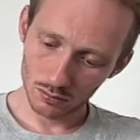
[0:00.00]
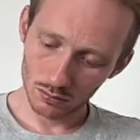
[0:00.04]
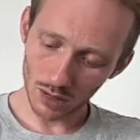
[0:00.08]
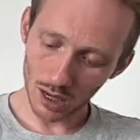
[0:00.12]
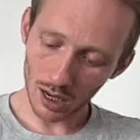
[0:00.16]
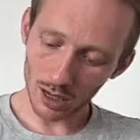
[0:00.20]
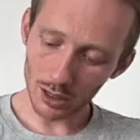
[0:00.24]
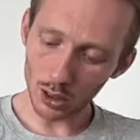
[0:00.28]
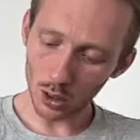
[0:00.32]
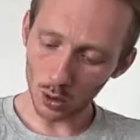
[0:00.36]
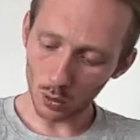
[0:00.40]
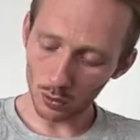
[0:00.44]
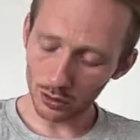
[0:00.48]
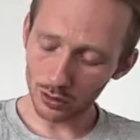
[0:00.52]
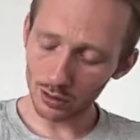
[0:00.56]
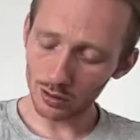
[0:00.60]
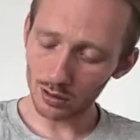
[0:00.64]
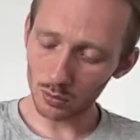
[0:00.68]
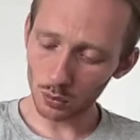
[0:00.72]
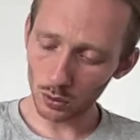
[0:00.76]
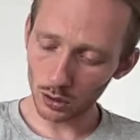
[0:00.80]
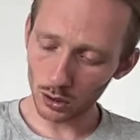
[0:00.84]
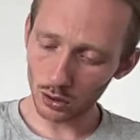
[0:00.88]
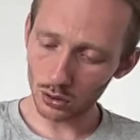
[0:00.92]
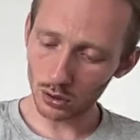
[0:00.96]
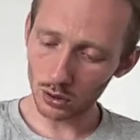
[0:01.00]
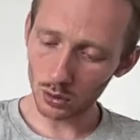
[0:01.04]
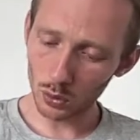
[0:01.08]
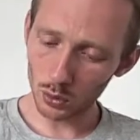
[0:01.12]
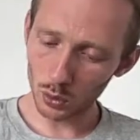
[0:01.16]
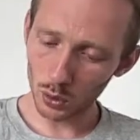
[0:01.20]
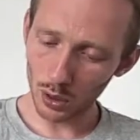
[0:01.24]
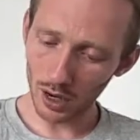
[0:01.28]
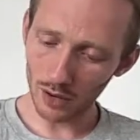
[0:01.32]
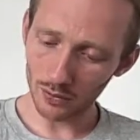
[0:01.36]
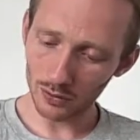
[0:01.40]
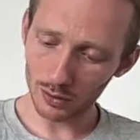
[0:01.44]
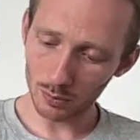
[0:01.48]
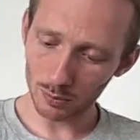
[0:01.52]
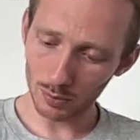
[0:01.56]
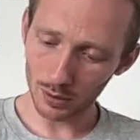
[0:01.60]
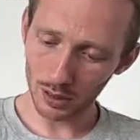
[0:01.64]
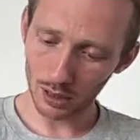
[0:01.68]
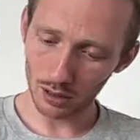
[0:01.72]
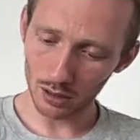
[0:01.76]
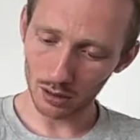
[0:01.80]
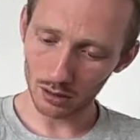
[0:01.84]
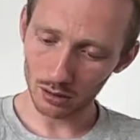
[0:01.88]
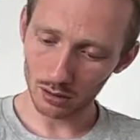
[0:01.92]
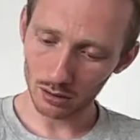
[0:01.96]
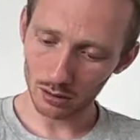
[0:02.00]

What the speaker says: I know. This is what you do when you have to pee.